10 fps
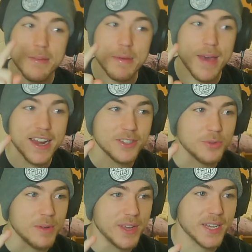be bad at
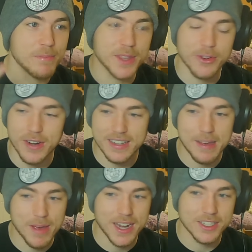swimming, but they're not
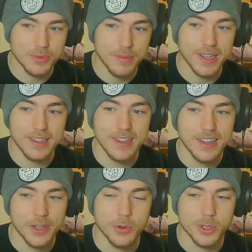that bad at swimming.
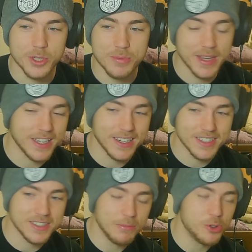You are just making an
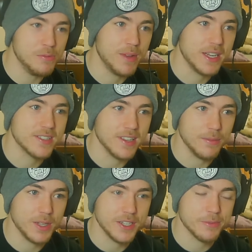assumption based on the
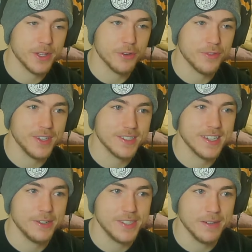placement of their fins and
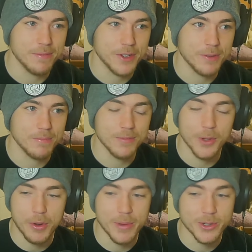how dumb their
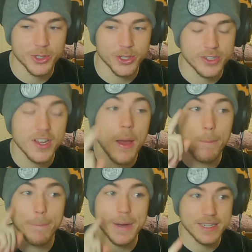locomotion looks,
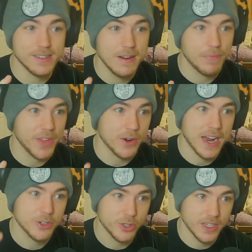but they are
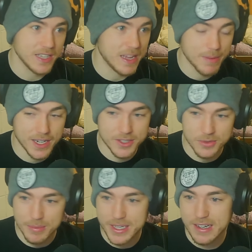actually not that bad at
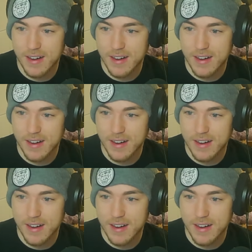swimming